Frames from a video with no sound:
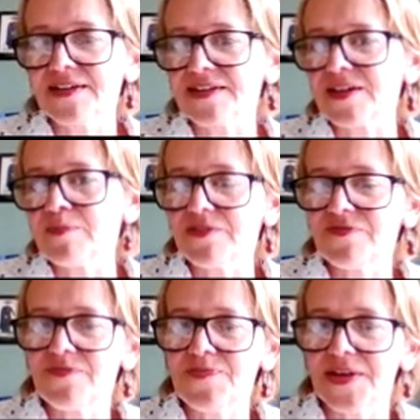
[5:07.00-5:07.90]
couple of
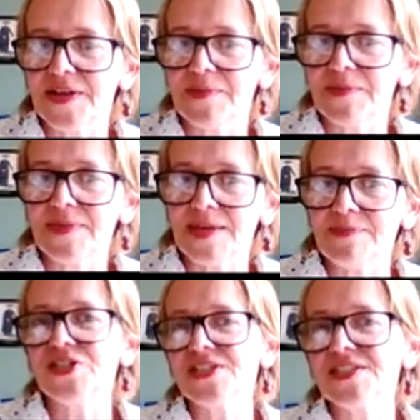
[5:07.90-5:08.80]

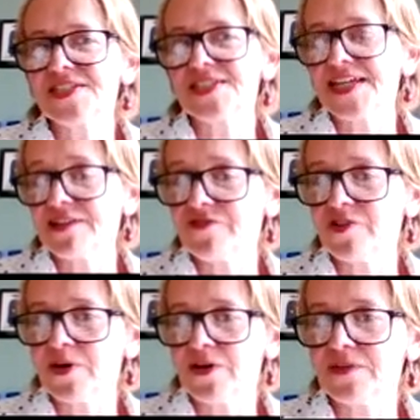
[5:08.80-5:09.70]
images taken from
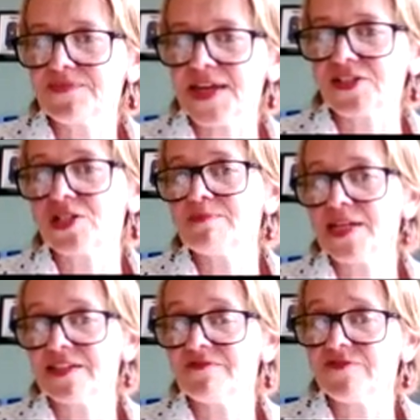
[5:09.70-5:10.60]
our action
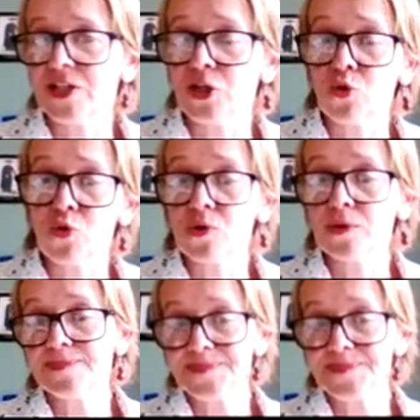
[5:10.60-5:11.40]
plan for law.